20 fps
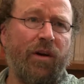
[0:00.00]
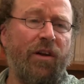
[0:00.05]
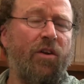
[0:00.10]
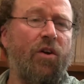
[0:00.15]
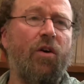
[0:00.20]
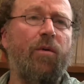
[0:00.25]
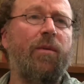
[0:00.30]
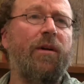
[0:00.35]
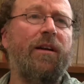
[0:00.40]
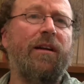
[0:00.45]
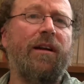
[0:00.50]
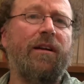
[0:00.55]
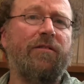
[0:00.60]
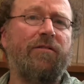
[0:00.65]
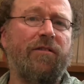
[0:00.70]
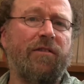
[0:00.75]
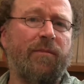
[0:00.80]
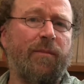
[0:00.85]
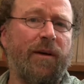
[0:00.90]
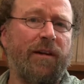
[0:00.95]
where nobody
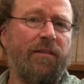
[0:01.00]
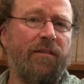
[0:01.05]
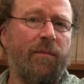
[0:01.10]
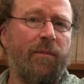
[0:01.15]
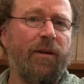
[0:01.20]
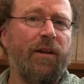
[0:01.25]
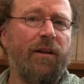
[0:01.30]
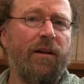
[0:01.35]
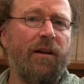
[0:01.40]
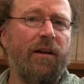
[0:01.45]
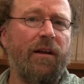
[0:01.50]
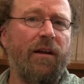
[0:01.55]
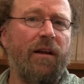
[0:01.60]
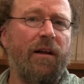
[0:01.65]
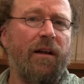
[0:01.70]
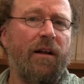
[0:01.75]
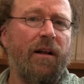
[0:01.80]
takes responsibility,